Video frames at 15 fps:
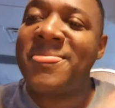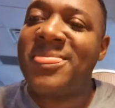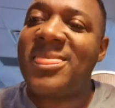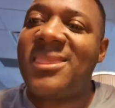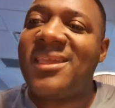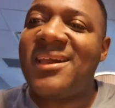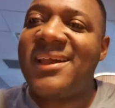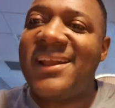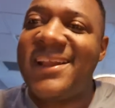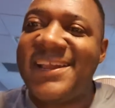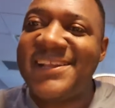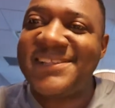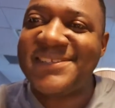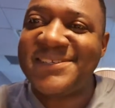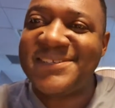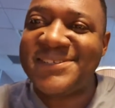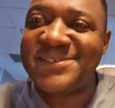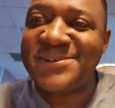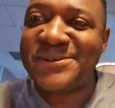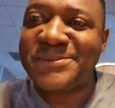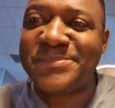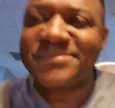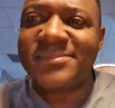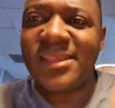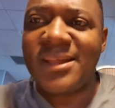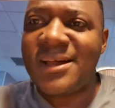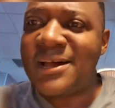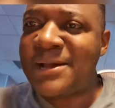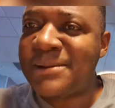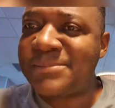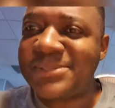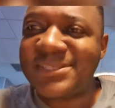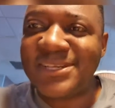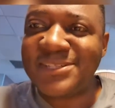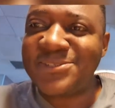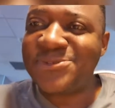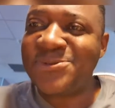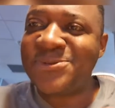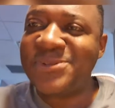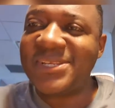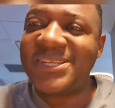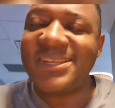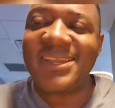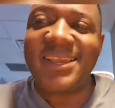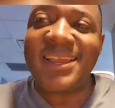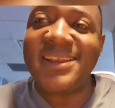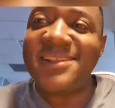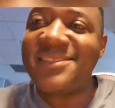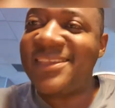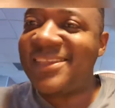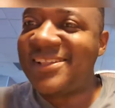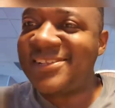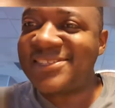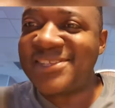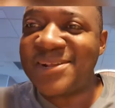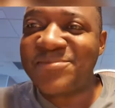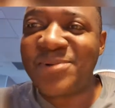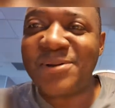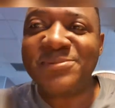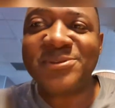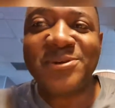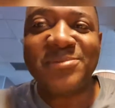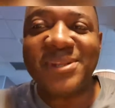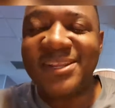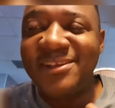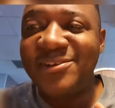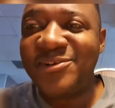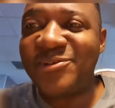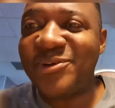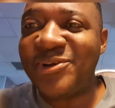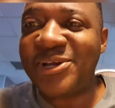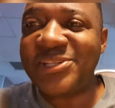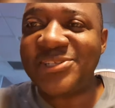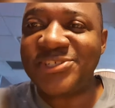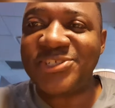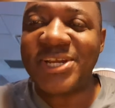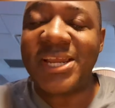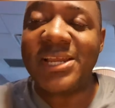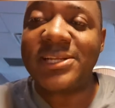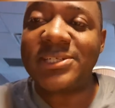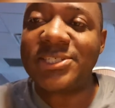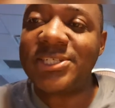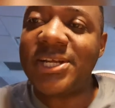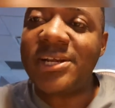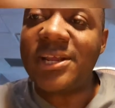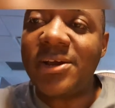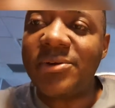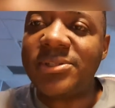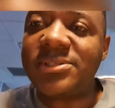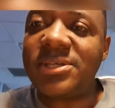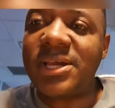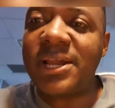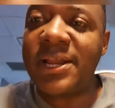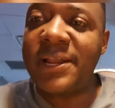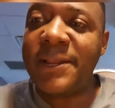Alright, so stay tuned. Anything else that pops up, then we're going to try and share that with you. Alright.